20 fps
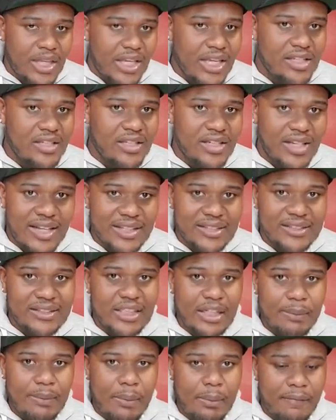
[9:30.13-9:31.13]
He's good at
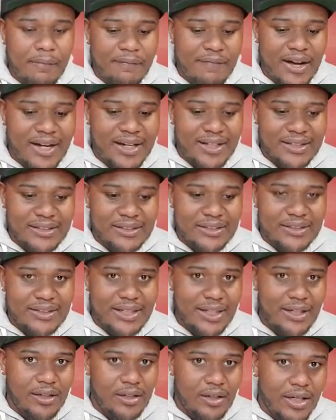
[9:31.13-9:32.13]
stealing people's finances
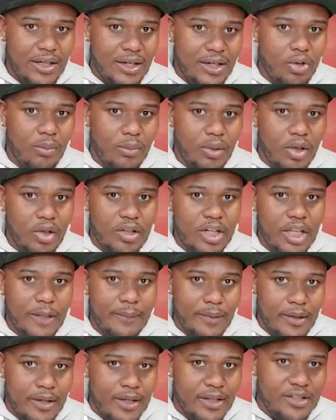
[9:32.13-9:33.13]
that don't belong to
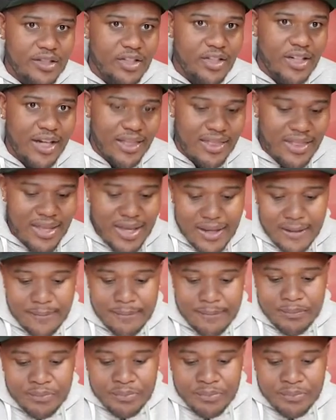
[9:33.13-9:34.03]
him. He's good at that.